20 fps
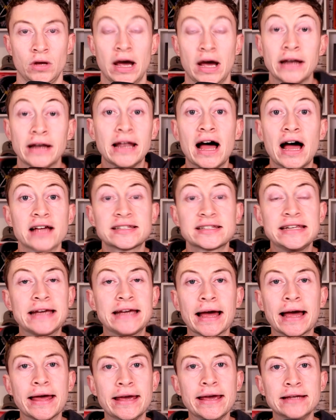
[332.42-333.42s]
And lastly,
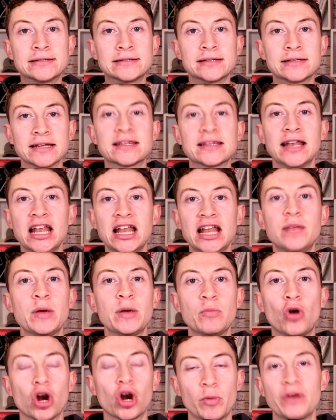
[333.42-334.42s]
guys, it's a little bit
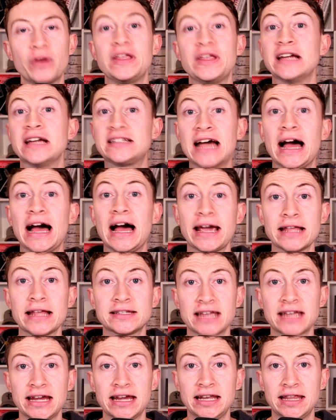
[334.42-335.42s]
more about the attacking
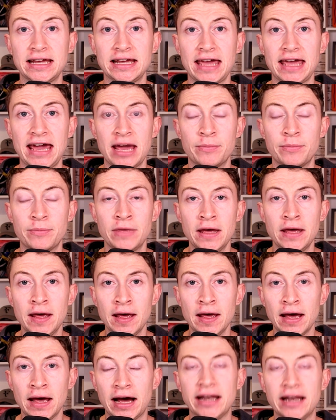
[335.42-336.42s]
side of the game
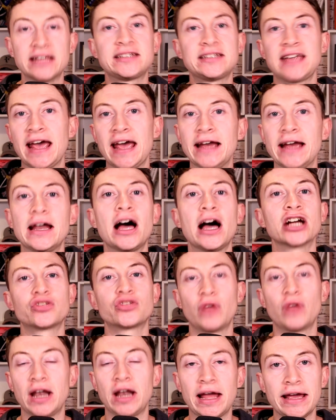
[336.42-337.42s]
and it's Ten Hag's
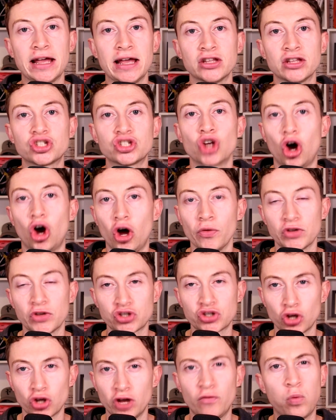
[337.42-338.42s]
reliance on the
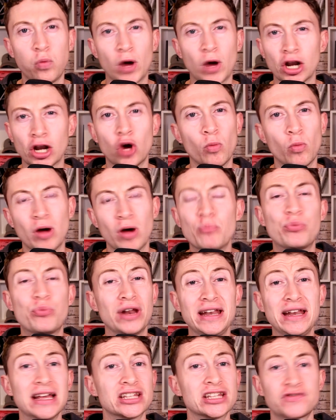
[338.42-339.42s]
sort of one-on-one
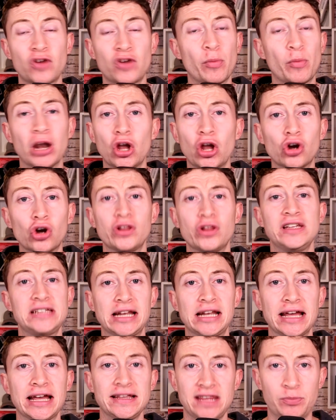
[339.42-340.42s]
brilliance from a lot of these
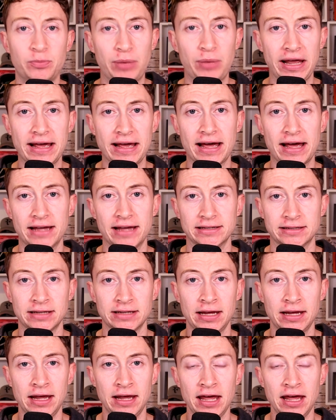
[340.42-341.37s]
United players.